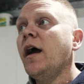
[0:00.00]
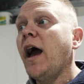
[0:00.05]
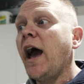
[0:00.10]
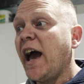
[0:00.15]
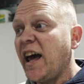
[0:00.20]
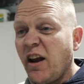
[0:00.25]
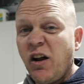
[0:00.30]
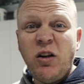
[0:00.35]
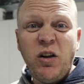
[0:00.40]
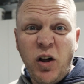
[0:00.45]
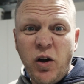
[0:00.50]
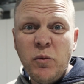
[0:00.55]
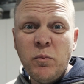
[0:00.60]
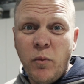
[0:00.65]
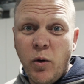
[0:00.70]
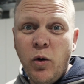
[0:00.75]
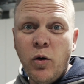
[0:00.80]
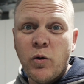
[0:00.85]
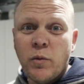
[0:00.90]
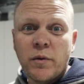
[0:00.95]
and I'll own
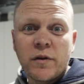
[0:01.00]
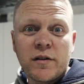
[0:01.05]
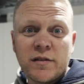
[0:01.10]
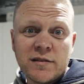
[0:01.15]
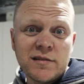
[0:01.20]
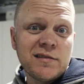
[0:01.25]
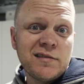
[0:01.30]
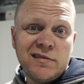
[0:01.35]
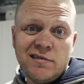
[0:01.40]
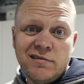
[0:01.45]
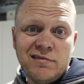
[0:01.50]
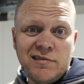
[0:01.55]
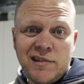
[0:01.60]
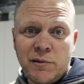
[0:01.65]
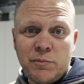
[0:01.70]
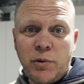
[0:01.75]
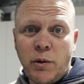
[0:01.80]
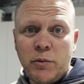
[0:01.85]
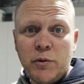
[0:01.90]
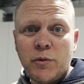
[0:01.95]
more because they're
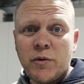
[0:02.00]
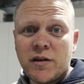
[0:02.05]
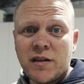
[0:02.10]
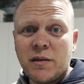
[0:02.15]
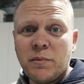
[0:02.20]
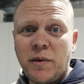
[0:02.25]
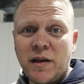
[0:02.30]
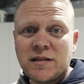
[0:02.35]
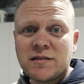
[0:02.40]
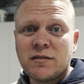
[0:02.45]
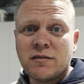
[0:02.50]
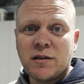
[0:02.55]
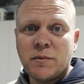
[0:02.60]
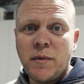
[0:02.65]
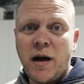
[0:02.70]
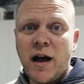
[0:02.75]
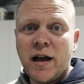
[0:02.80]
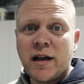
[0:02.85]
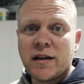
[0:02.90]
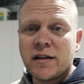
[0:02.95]
probably one of the best on the
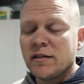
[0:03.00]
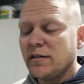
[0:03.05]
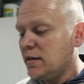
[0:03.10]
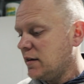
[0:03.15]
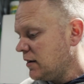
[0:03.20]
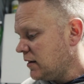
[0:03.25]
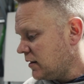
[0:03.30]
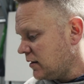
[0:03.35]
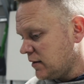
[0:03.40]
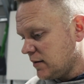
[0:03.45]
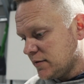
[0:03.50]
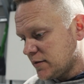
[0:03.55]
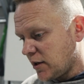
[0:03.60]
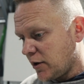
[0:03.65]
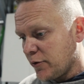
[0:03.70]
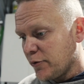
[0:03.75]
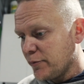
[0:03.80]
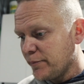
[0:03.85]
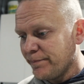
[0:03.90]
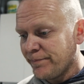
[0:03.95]
market.
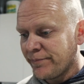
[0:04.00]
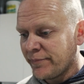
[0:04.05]
So